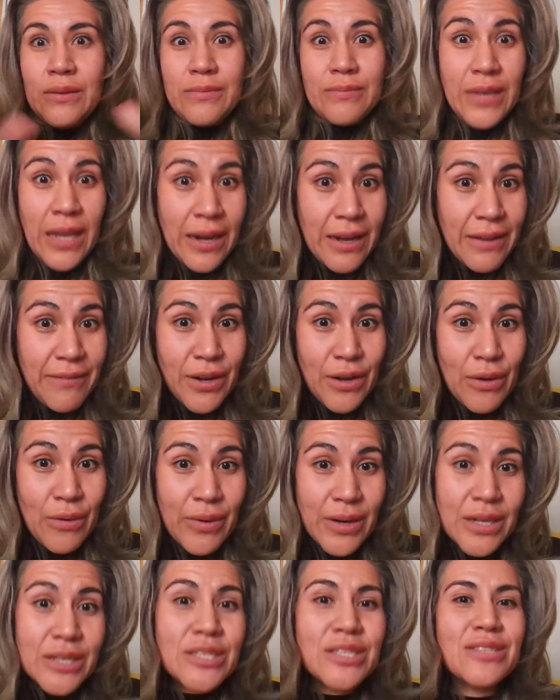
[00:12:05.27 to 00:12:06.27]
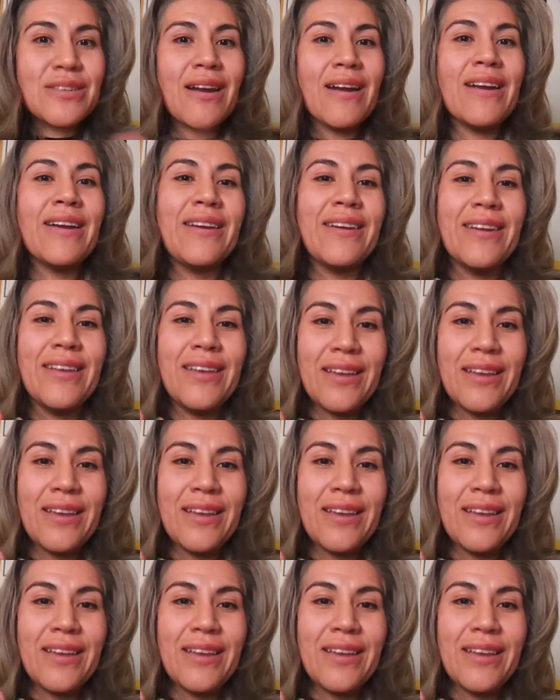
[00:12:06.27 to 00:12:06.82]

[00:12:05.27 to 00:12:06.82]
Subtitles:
not even know where to start.